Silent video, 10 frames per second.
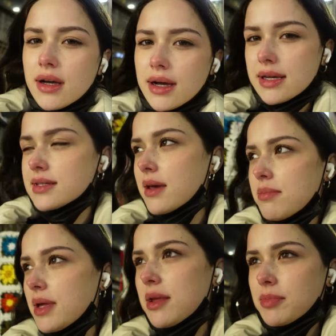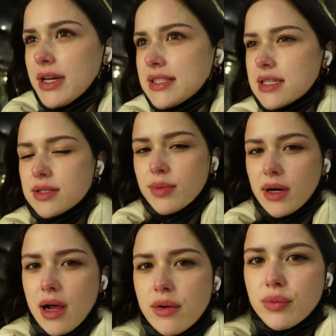I skipped many places
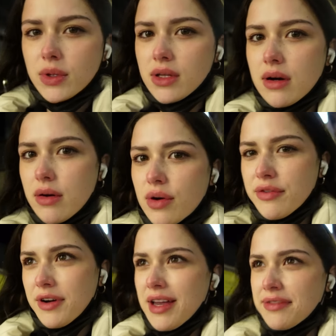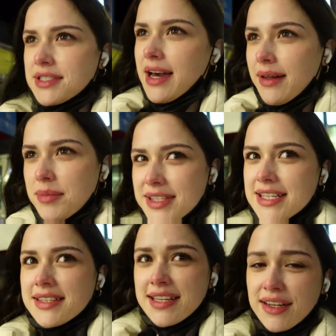where I would go if I have time, but
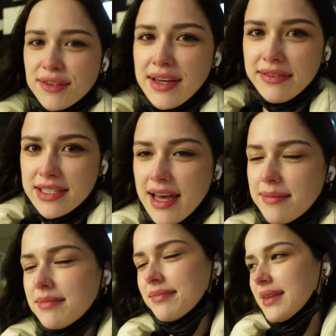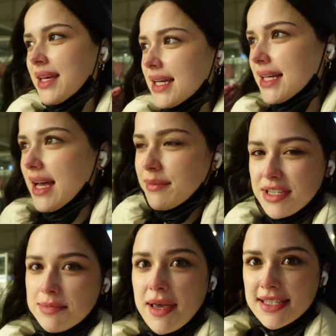since I don't have time, I'm
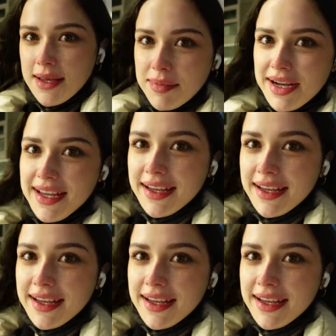just passing by.